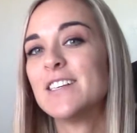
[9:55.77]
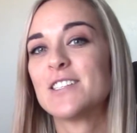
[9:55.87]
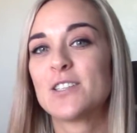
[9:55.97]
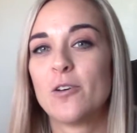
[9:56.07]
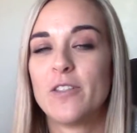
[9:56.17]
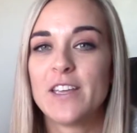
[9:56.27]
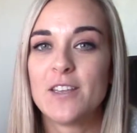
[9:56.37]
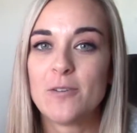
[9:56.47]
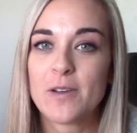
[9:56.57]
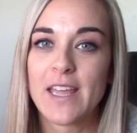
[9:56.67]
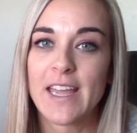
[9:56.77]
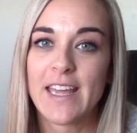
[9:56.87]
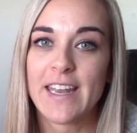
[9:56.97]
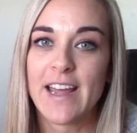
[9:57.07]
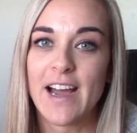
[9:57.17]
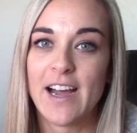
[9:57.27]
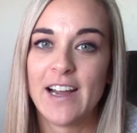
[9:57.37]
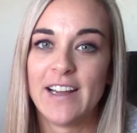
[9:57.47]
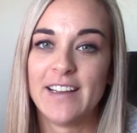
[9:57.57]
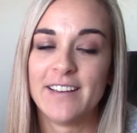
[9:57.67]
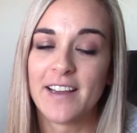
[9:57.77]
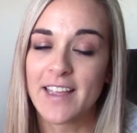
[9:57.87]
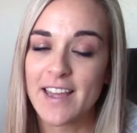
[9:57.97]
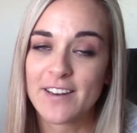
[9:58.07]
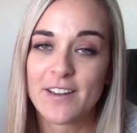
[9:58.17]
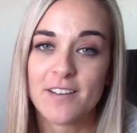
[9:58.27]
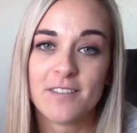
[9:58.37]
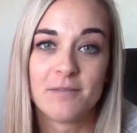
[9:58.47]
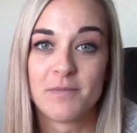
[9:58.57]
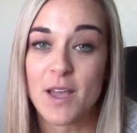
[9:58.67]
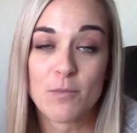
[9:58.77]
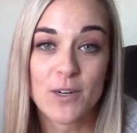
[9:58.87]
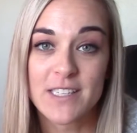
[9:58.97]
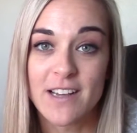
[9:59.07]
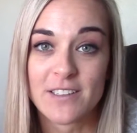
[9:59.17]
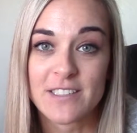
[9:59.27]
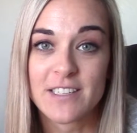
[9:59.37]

so that you can, uh, again, get more sales.